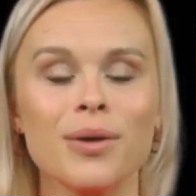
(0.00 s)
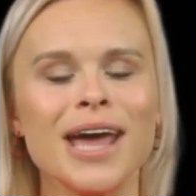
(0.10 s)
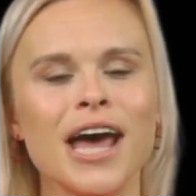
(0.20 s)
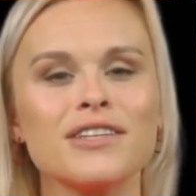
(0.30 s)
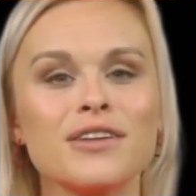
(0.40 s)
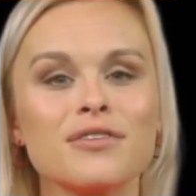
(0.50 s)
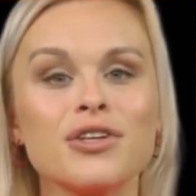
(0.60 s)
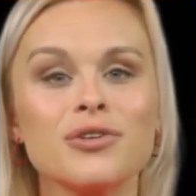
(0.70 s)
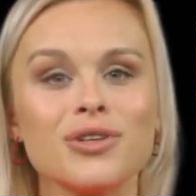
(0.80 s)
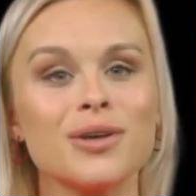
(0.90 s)
we cached the
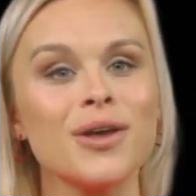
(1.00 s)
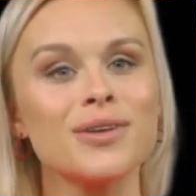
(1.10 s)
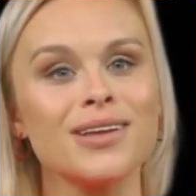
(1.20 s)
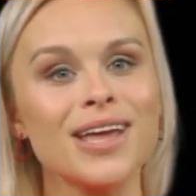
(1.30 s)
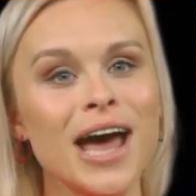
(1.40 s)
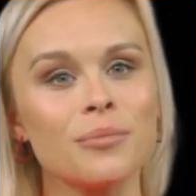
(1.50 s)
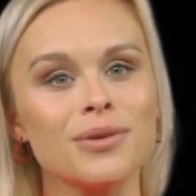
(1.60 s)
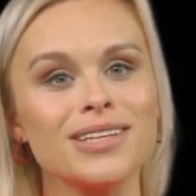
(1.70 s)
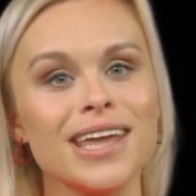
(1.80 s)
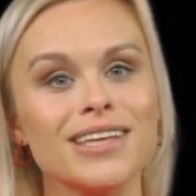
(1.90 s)
first response and
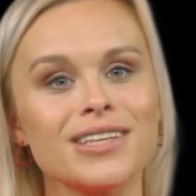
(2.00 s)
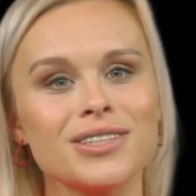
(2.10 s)
resend it to